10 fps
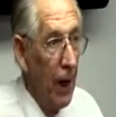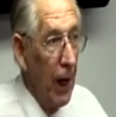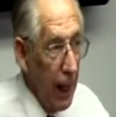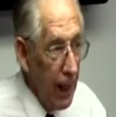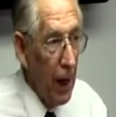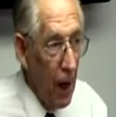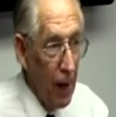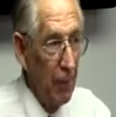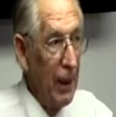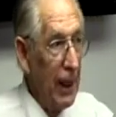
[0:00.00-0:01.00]
He's going
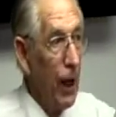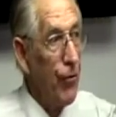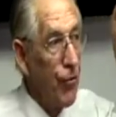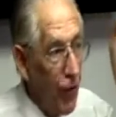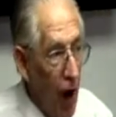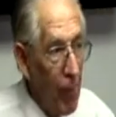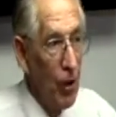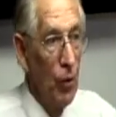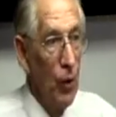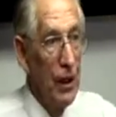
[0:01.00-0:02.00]
to be in
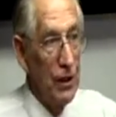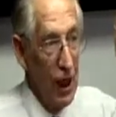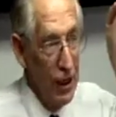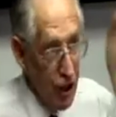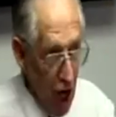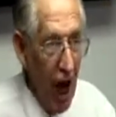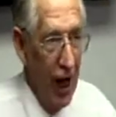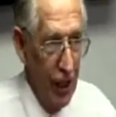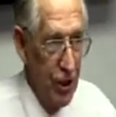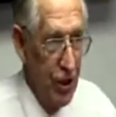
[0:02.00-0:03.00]
trouble with the
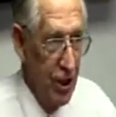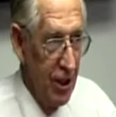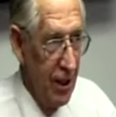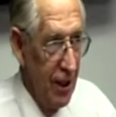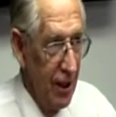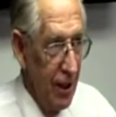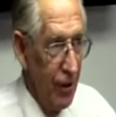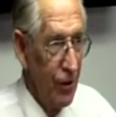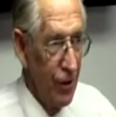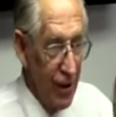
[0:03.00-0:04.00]
judge,
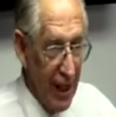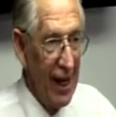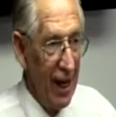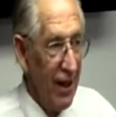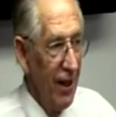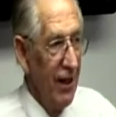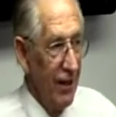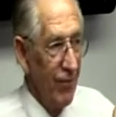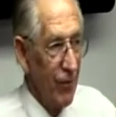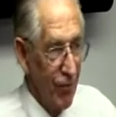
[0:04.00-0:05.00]
who could then
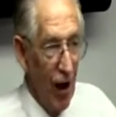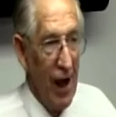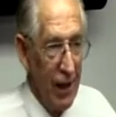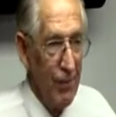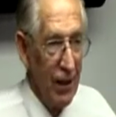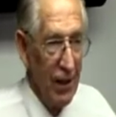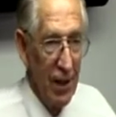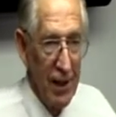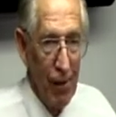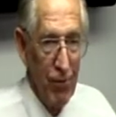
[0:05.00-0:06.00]
find him in
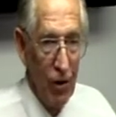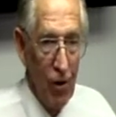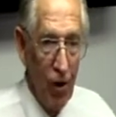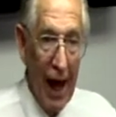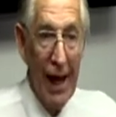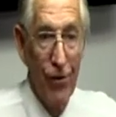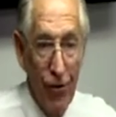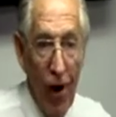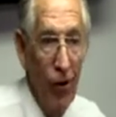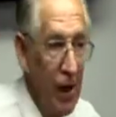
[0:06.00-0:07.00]
contempt of court and
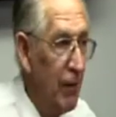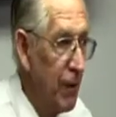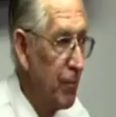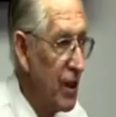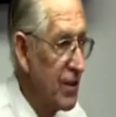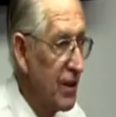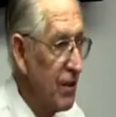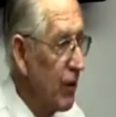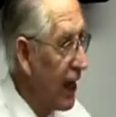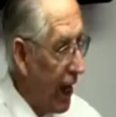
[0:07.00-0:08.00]
throw him in prison
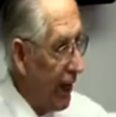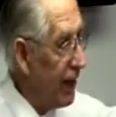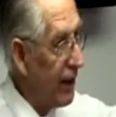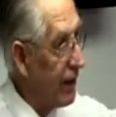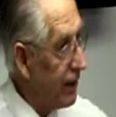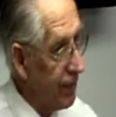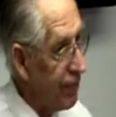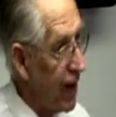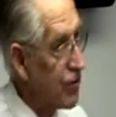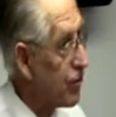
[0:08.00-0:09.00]
without any
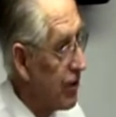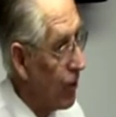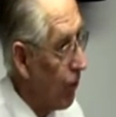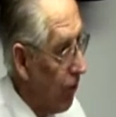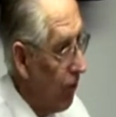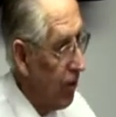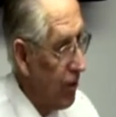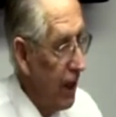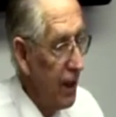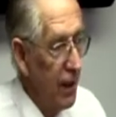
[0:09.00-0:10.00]
fuss at all,
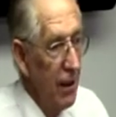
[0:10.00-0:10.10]
right?